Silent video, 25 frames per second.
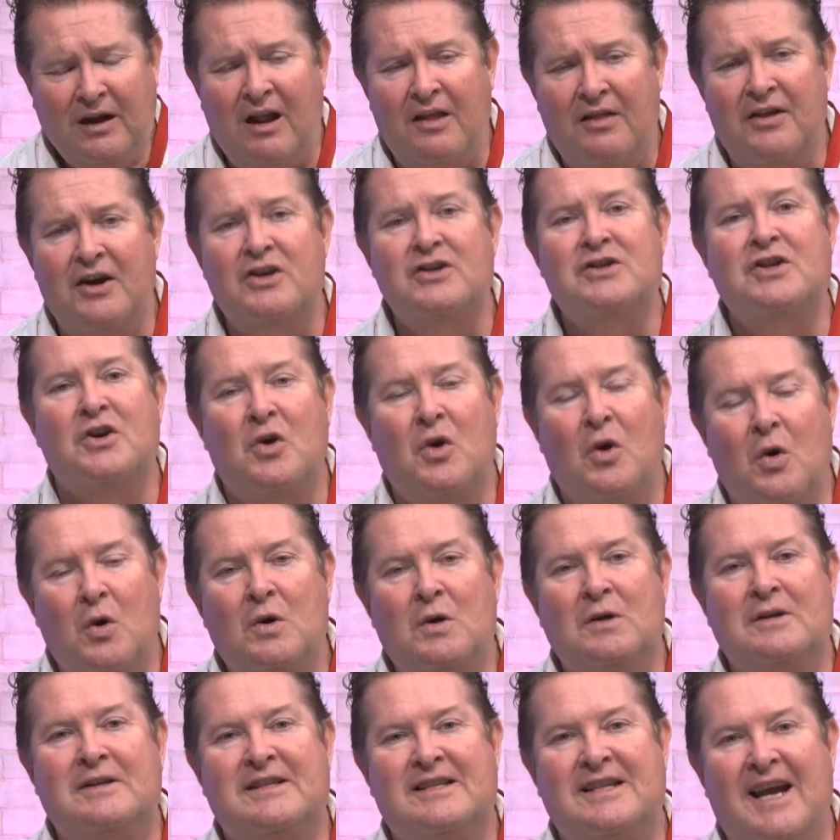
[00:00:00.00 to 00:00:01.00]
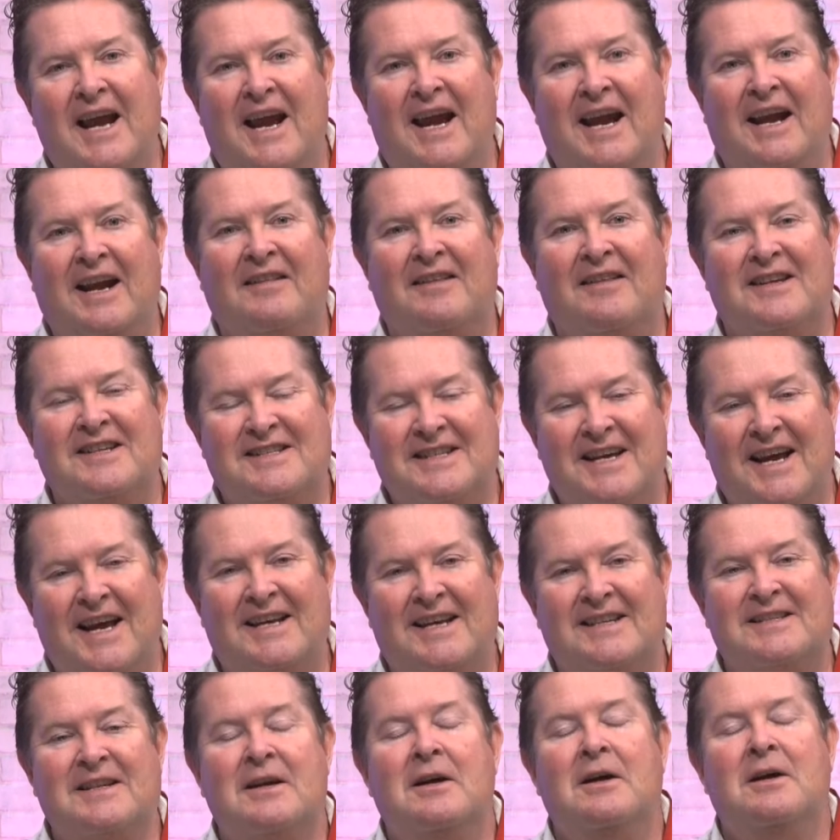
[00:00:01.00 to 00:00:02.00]
There's an old saying that
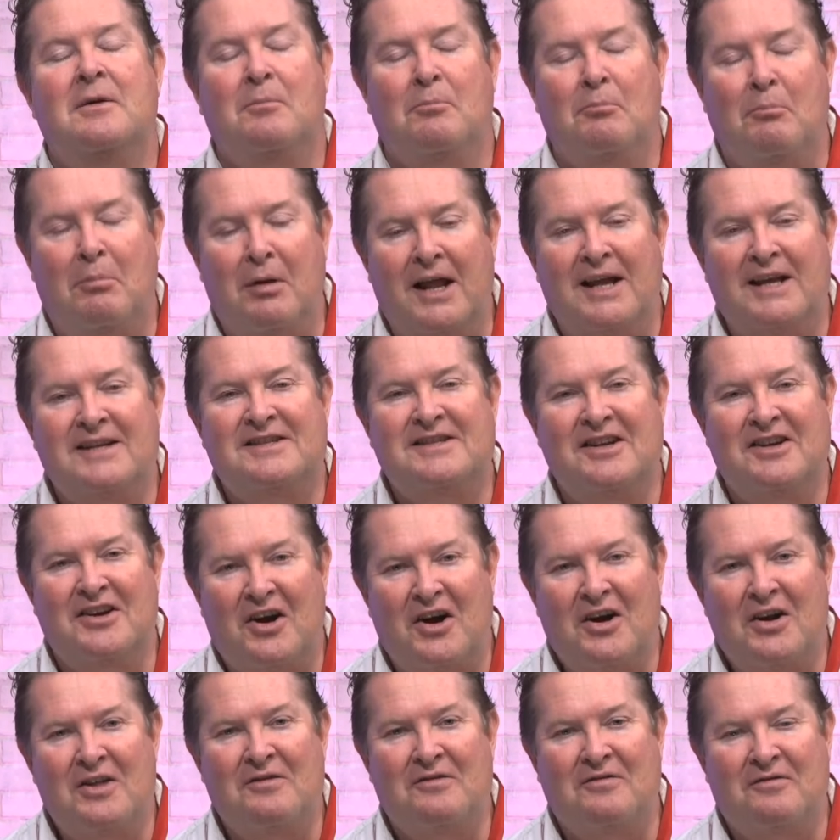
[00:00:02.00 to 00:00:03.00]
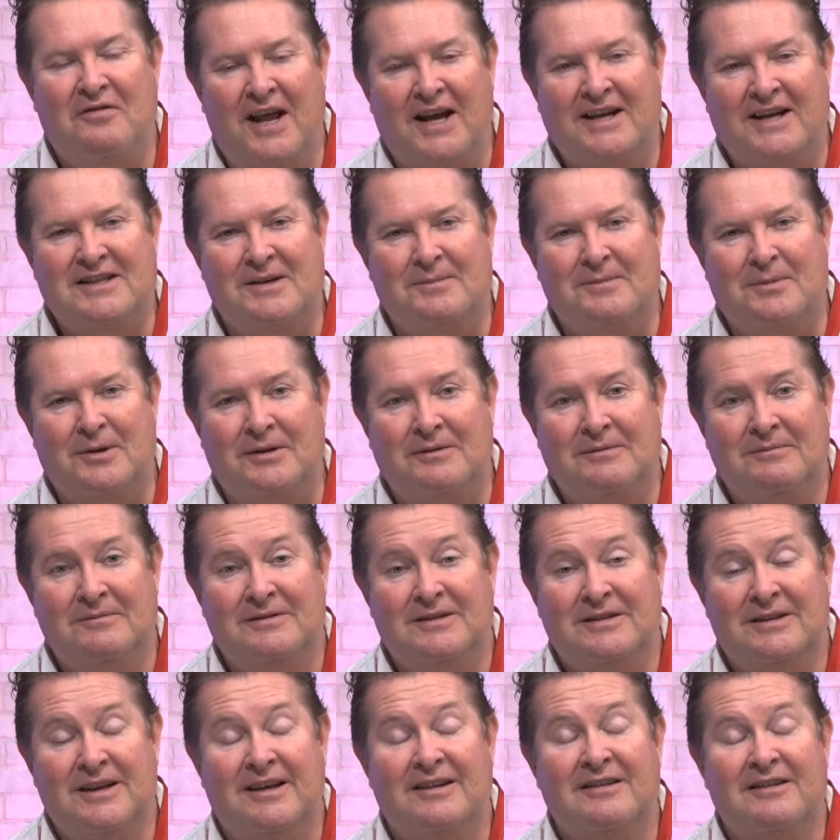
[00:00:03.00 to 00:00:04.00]
says, blessed are the flexible,
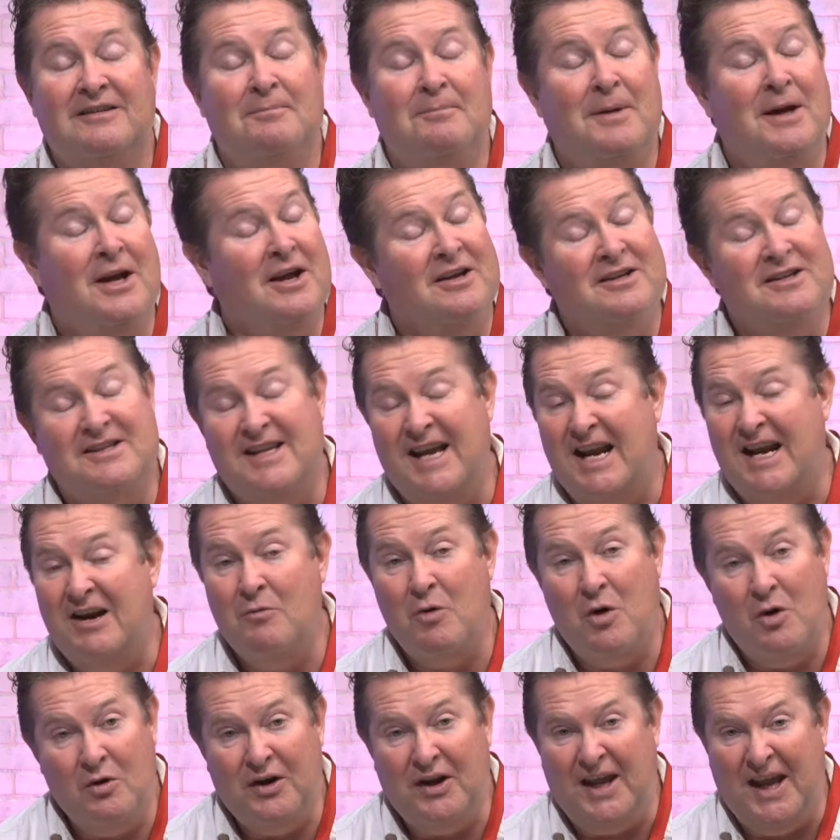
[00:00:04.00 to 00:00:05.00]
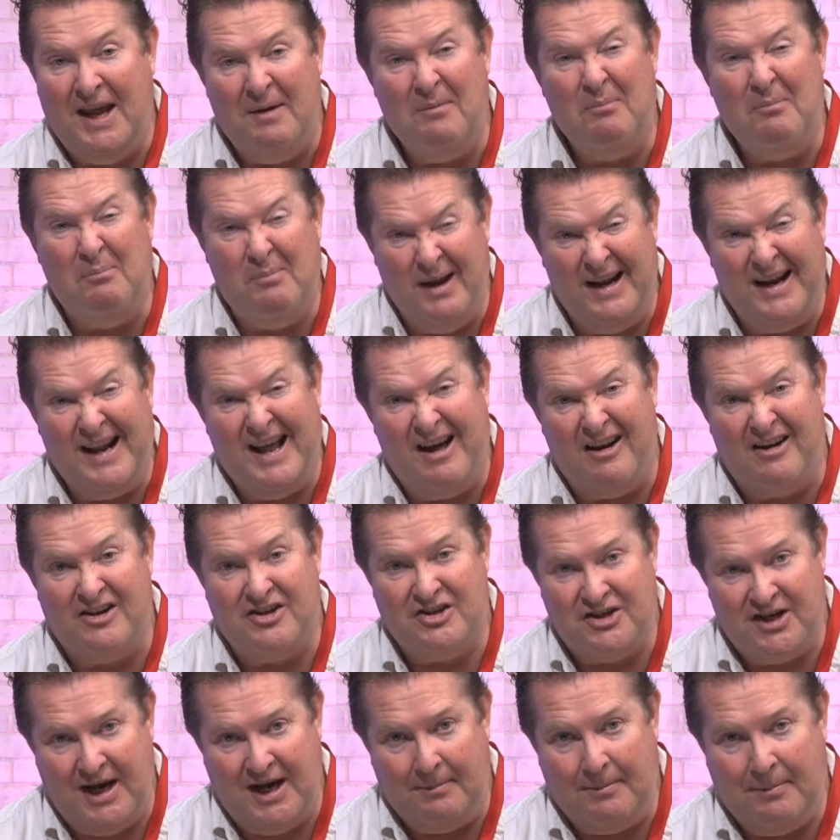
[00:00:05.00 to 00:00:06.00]
because they won't get bent out of
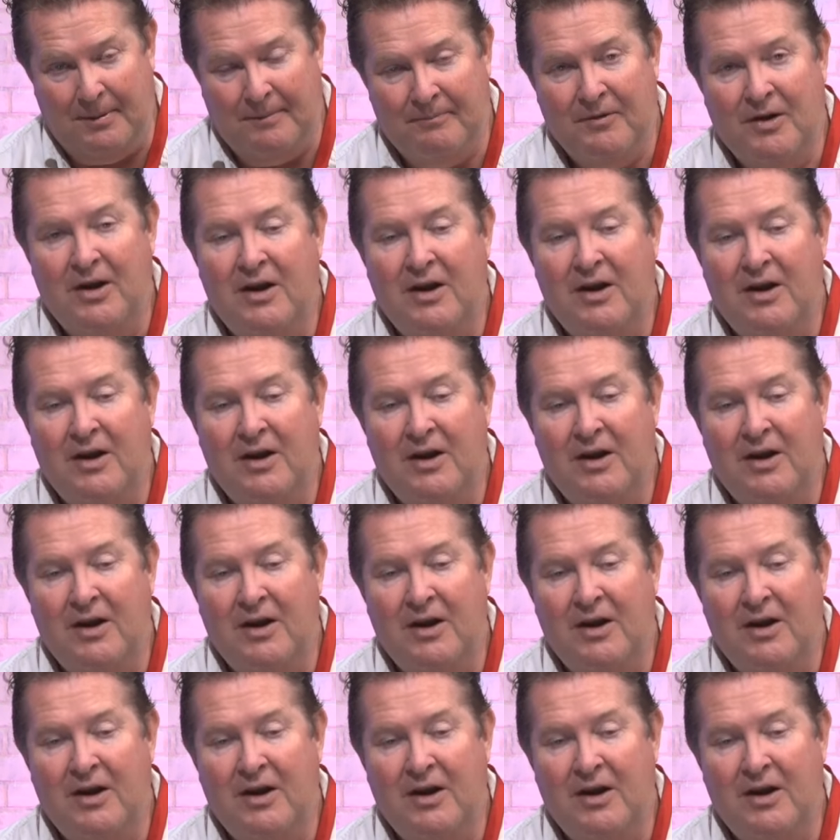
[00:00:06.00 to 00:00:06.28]
shape.